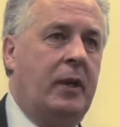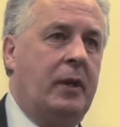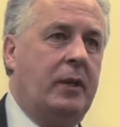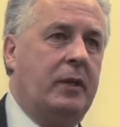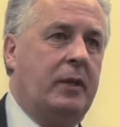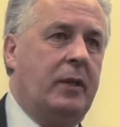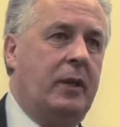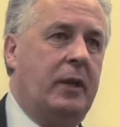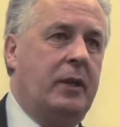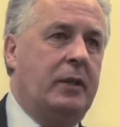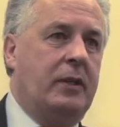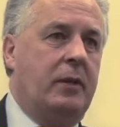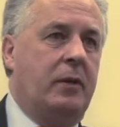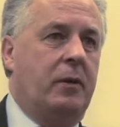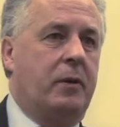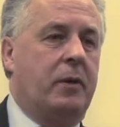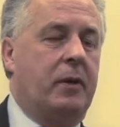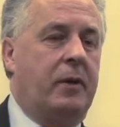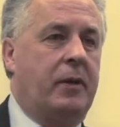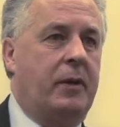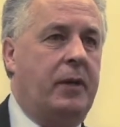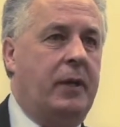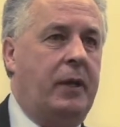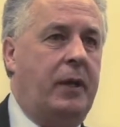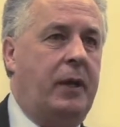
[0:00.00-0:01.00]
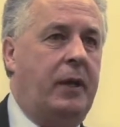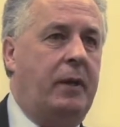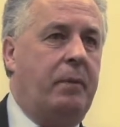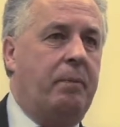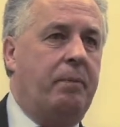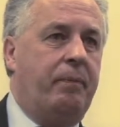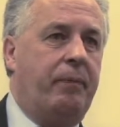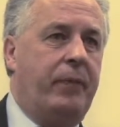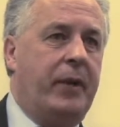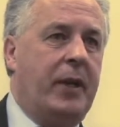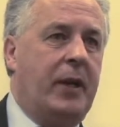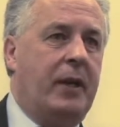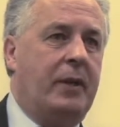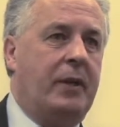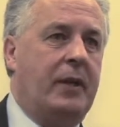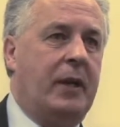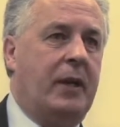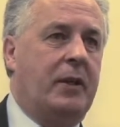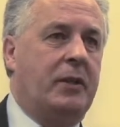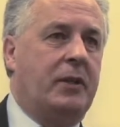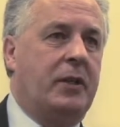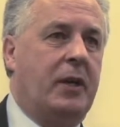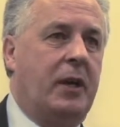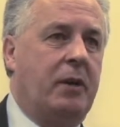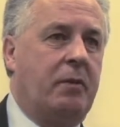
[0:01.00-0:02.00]
So let's look at the
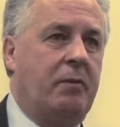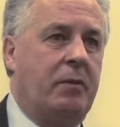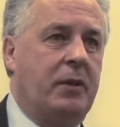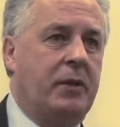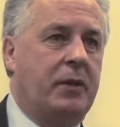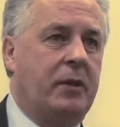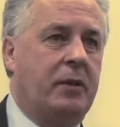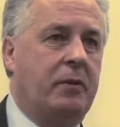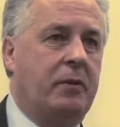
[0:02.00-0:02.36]
downside risk